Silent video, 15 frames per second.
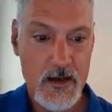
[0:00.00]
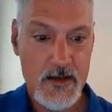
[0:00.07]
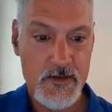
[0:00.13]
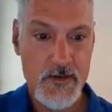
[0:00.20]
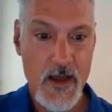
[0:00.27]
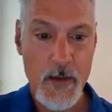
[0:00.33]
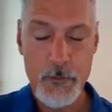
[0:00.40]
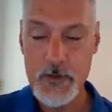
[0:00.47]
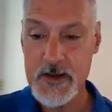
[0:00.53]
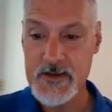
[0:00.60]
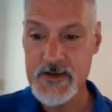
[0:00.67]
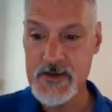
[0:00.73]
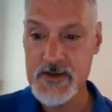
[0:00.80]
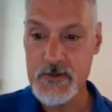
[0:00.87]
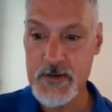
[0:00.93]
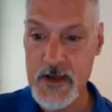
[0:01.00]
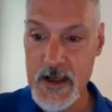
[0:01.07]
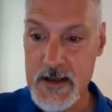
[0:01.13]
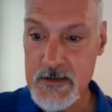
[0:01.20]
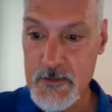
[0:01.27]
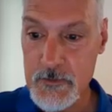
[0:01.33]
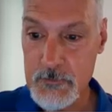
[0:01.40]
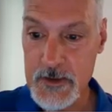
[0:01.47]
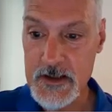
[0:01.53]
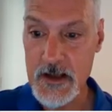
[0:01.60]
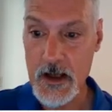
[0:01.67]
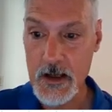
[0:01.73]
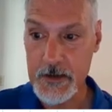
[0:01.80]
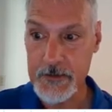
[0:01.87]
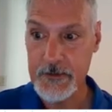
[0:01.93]
So that brings us to the end of the
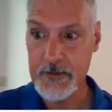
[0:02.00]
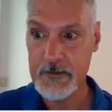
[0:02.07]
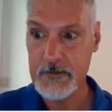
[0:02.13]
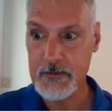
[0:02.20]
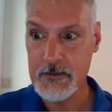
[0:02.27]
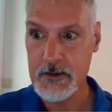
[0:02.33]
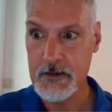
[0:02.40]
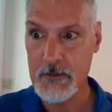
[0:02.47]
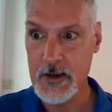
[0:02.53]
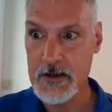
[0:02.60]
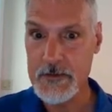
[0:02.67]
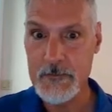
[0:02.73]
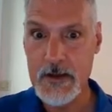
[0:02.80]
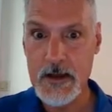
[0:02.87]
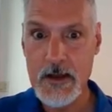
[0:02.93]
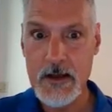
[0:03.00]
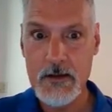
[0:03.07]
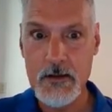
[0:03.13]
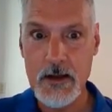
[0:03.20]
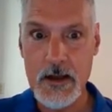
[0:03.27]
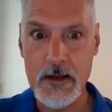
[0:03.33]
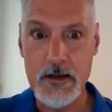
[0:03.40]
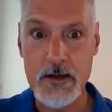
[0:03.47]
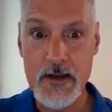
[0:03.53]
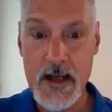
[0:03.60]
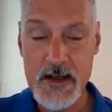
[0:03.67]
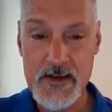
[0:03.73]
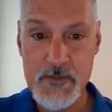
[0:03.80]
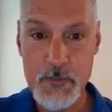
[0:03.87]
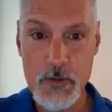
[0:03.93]
redox unit. In our
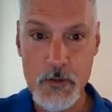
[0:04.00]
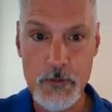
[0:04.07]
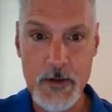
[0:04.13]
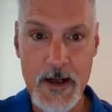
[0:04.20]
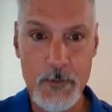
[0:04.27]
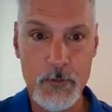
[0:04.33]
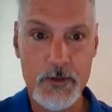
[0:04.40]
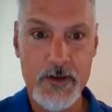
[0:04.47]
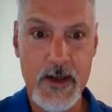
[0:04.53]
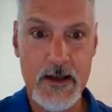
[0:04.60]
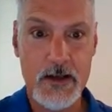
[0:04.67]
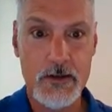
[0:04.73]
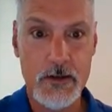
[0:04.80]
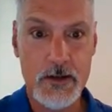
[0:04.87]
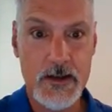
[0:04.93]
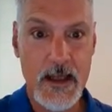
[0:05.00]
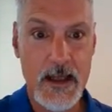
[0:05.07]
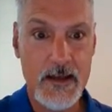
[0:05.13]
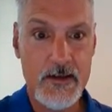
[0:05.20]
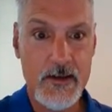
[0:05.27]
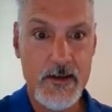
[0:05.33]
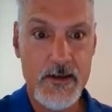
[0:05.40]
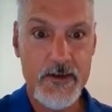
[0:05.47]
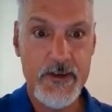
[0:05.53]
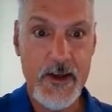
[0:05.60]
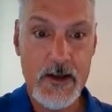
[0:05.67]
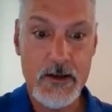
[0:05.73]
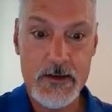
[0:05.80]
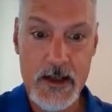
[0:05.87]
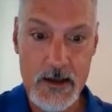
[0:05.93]
next program, we'll take a look at
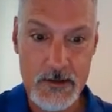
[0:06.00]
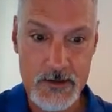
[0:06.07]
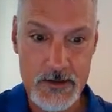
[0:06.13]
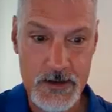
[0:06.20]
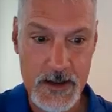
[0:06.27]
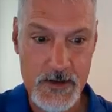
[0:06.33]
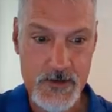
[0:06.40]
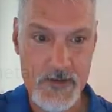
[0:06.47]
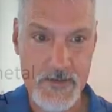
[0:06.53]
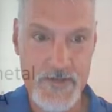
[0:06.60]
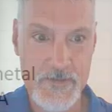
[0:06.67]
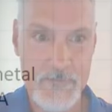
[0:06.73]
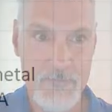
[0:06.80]
cell calculations.